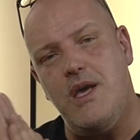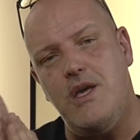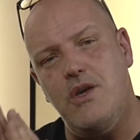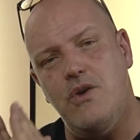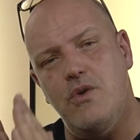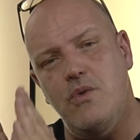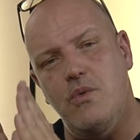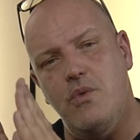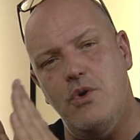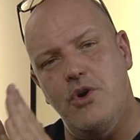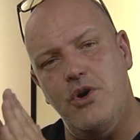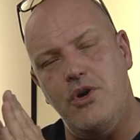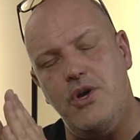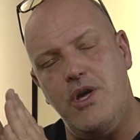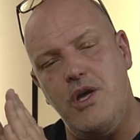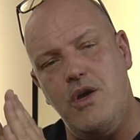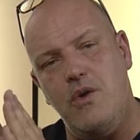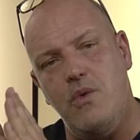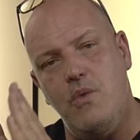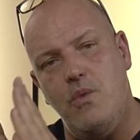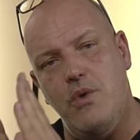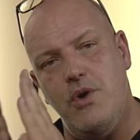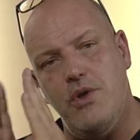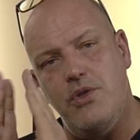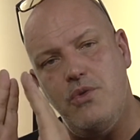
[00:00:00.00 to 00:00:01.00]
You're
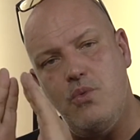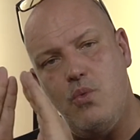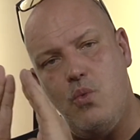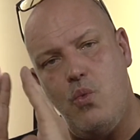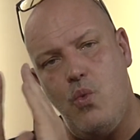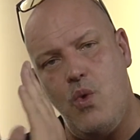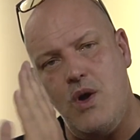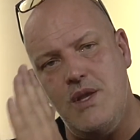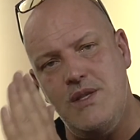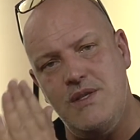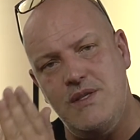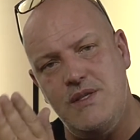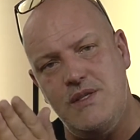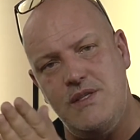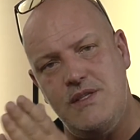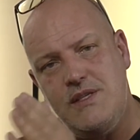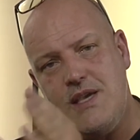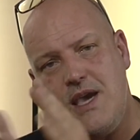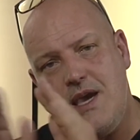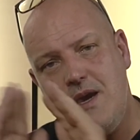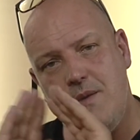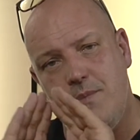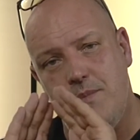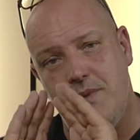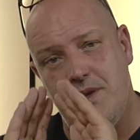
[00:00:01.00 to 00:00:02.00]
working with one
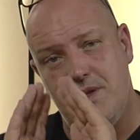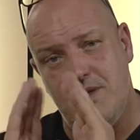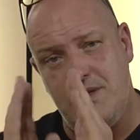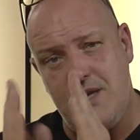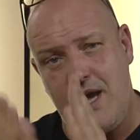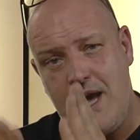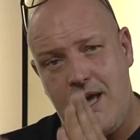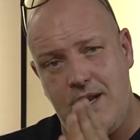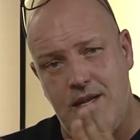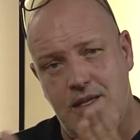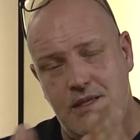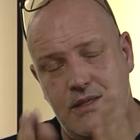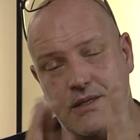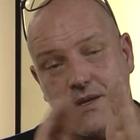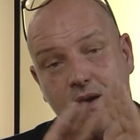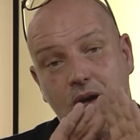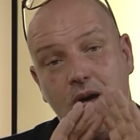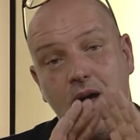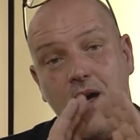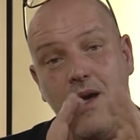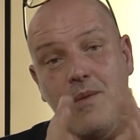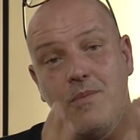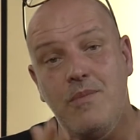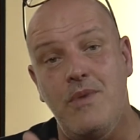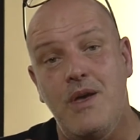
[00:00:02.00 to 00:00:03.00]
segment at a
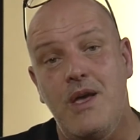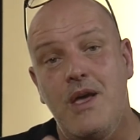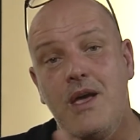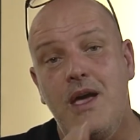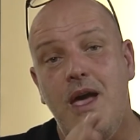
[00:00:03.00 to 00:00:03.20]
time,